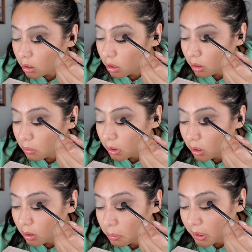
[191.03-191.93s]
And we're
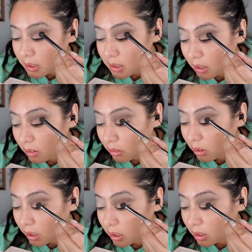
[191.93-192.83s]
gonna place that
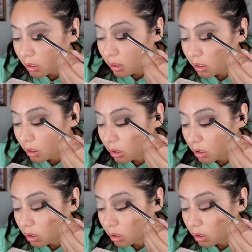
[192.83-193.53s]
right here.